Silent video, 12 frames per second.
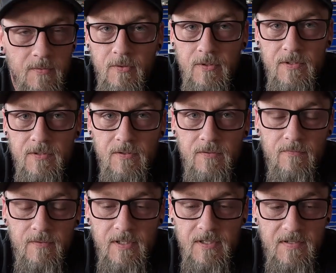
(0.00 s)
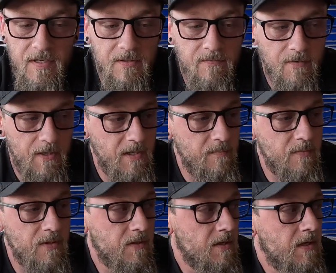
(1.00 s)
going to redesign the frame.
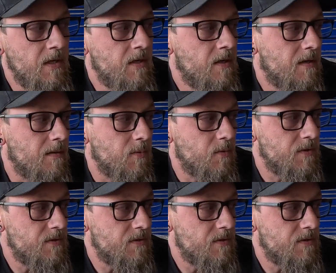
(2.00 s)
I'm going